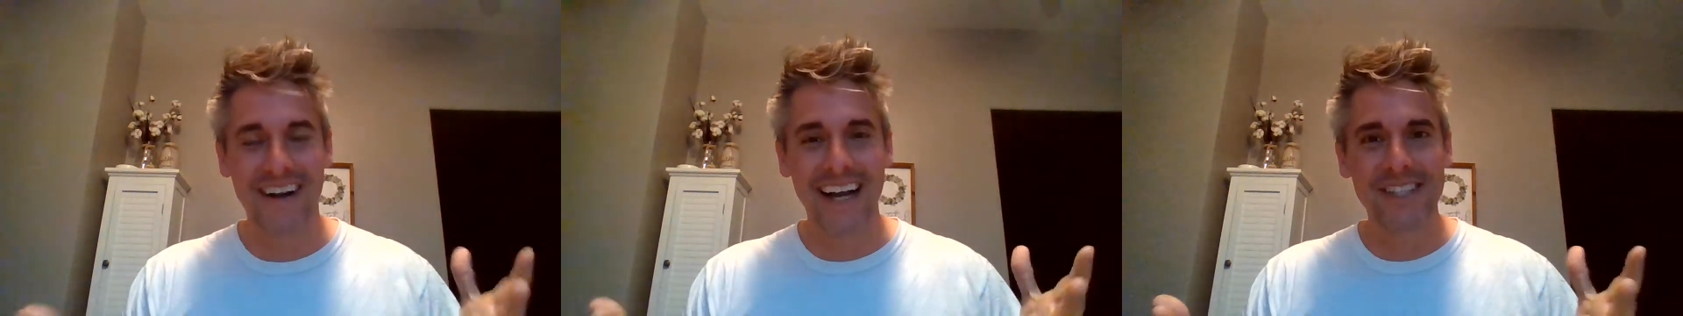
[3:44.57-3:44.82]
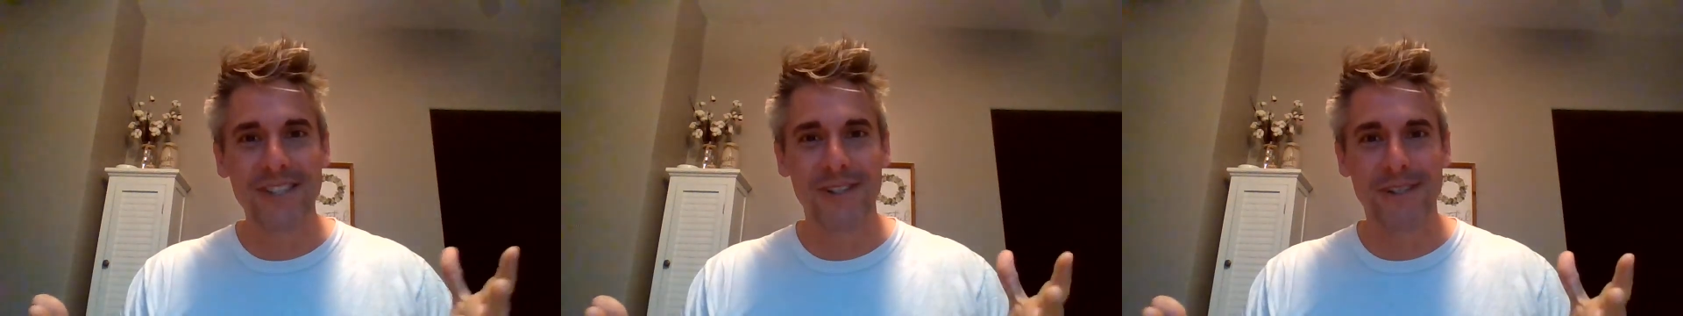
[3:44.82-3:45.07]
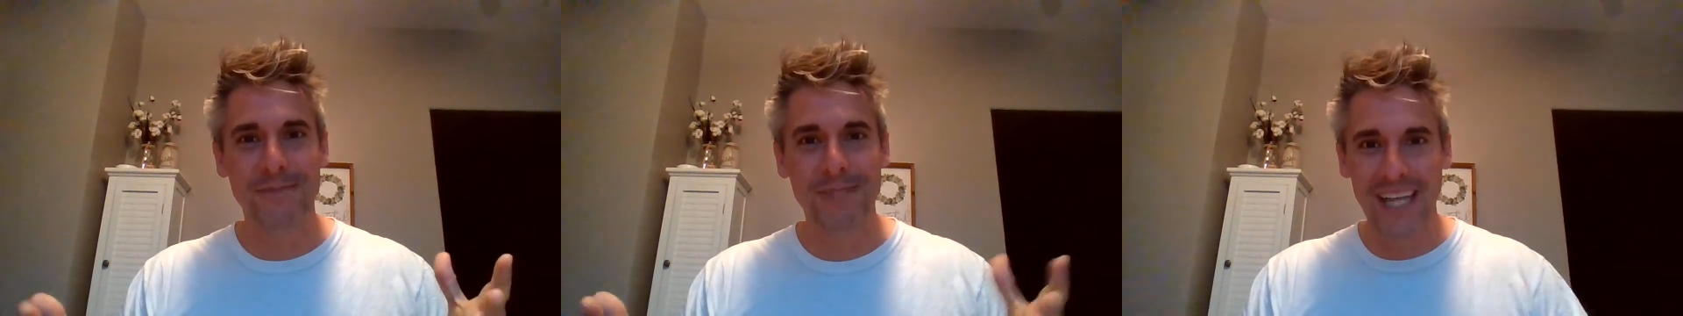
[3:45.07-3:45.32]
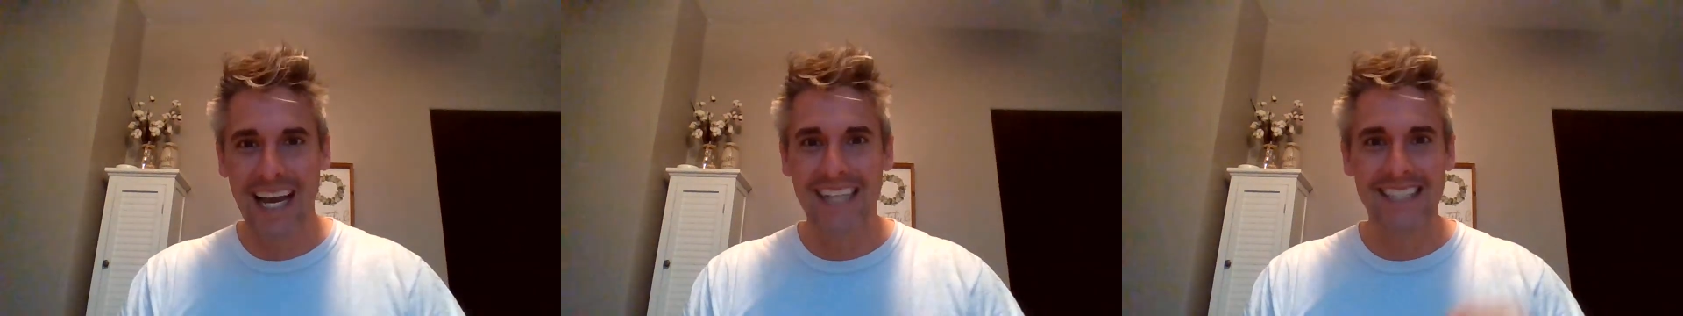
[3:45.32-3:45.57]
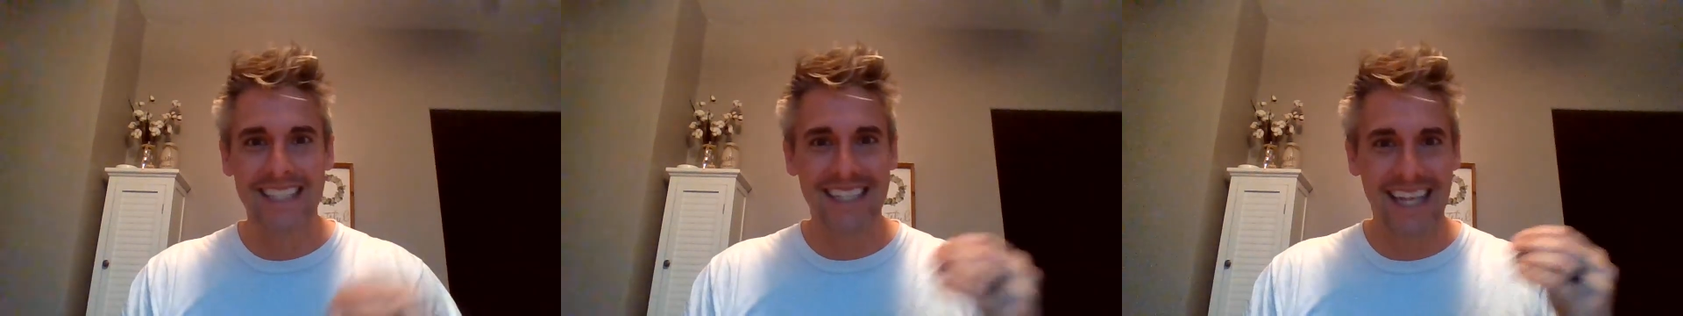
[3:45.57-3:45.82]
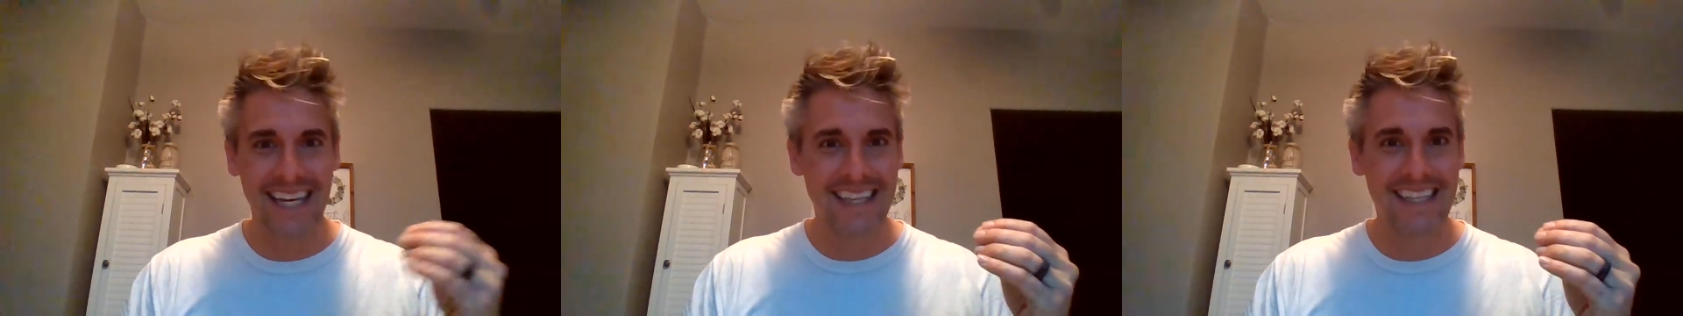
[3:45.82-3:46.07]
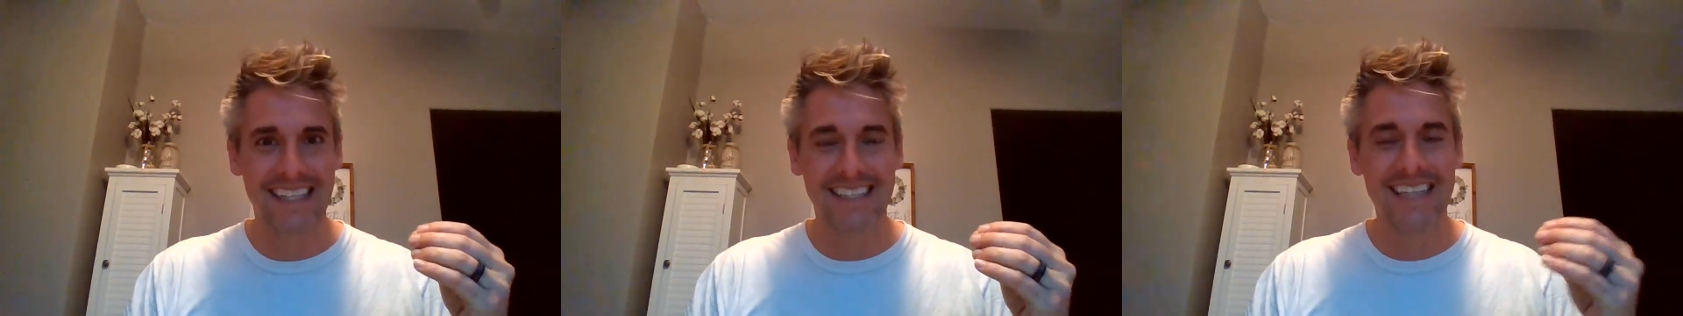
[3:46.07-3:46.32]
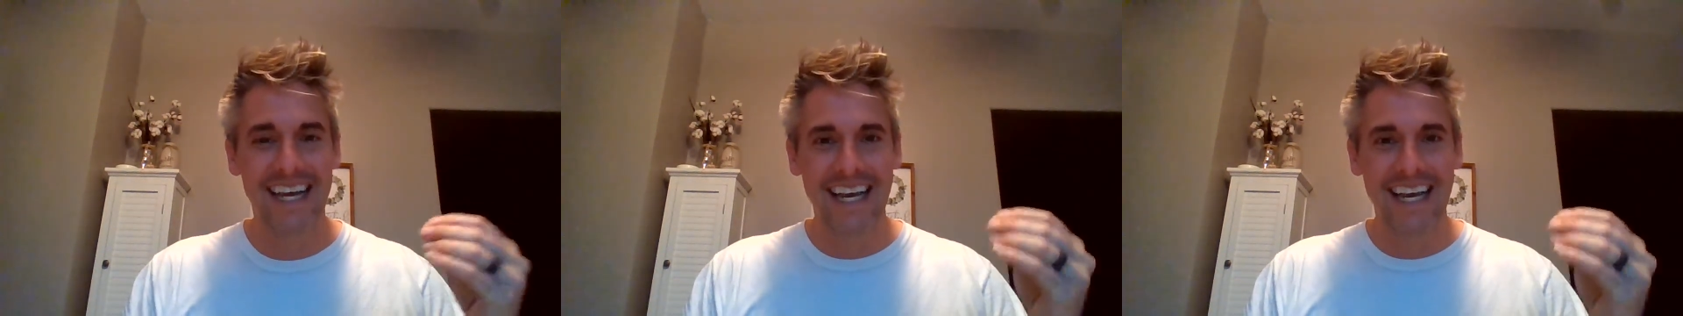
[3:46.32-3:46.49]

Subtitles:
ice cream, she has to take these